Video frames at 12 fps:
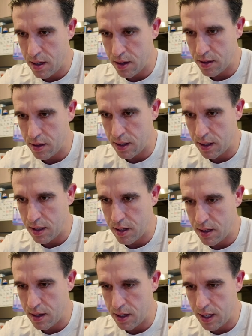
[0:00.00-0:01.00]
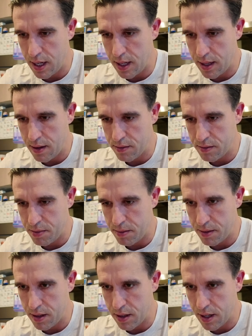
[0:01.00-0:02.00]
Actually, yeah, that's
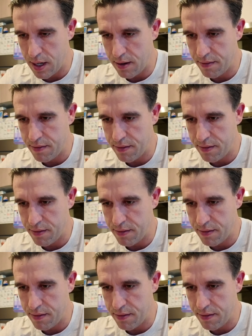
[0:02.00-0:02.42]
probably enough.